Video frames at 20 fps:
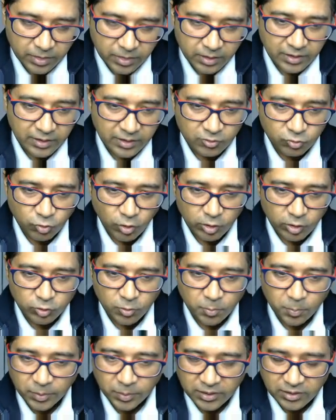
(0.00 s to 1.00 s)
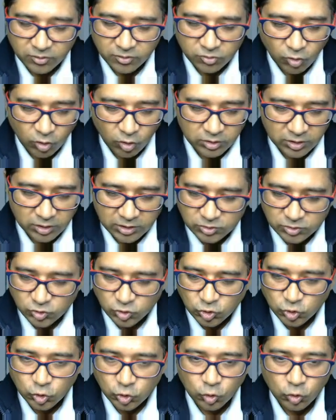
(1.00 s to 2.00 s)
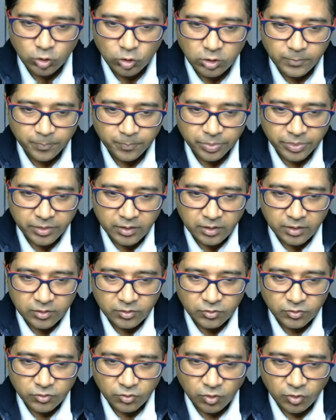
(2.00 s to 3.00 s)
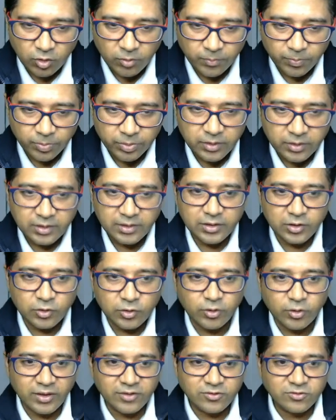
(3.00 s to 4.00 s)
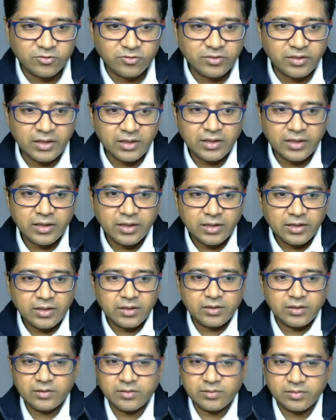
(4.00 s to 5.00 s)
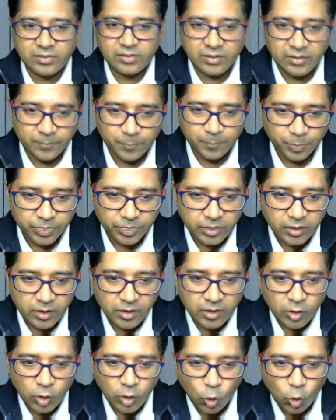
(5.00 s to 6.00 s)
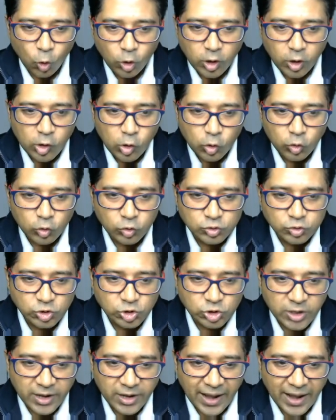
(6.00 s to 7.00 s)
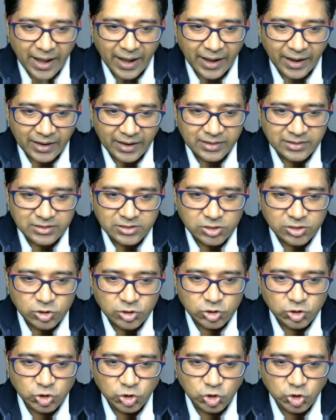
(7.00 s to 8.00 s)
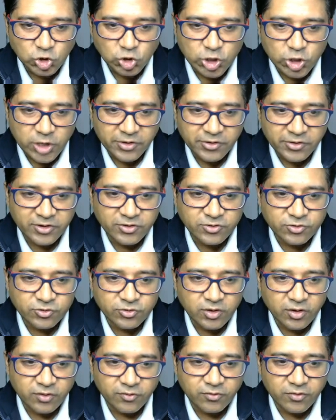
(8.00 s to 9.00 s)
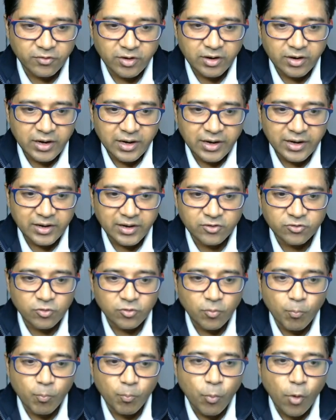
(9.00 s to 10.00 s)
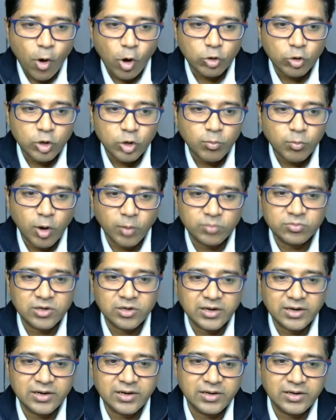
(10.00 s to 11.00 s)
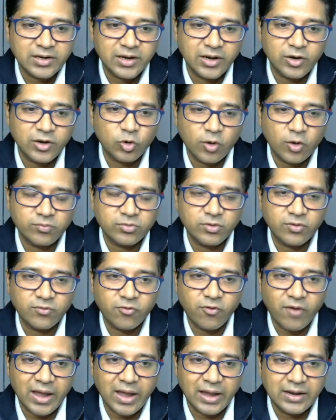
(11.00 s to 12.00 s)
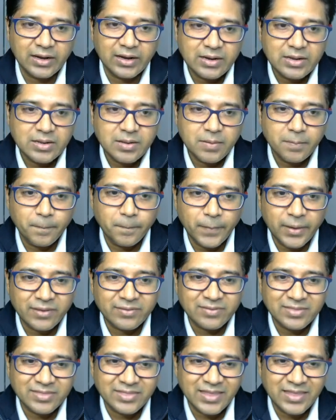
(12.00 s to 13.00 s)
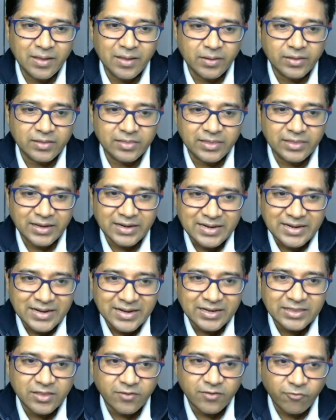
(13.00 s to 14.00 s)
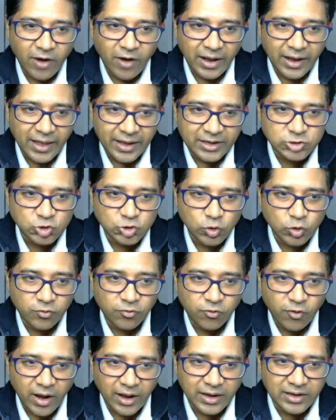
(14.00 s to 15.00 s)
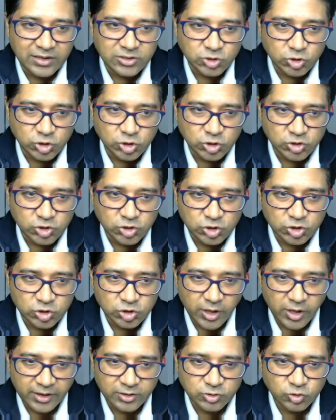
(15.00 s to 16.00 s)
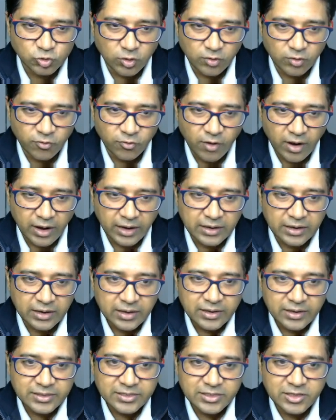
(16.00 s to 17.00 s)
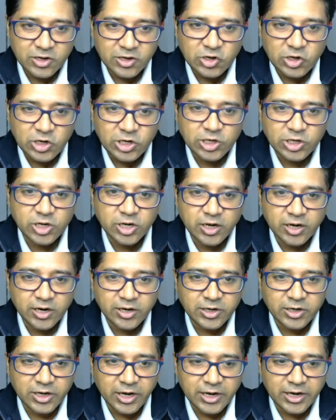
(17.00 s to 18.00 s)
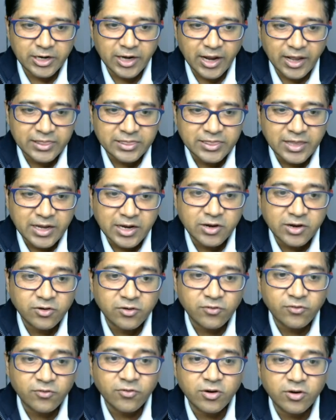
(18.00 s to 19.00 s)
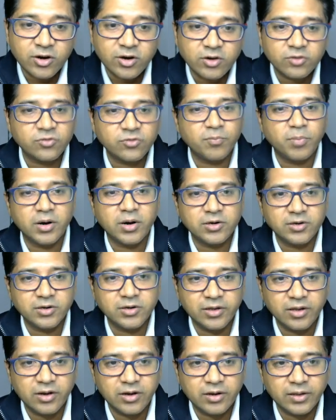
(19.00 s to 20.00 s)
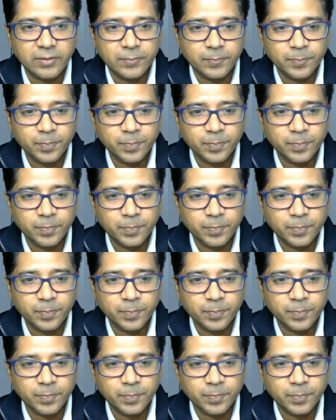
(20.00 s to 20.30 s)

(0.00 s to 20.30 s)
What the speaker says: on the console. So you can see the localhost and generic server, it's the bottom of the content of the file, means they read the file, actual file is, this is the actual file, they read the content and then reverse vertically.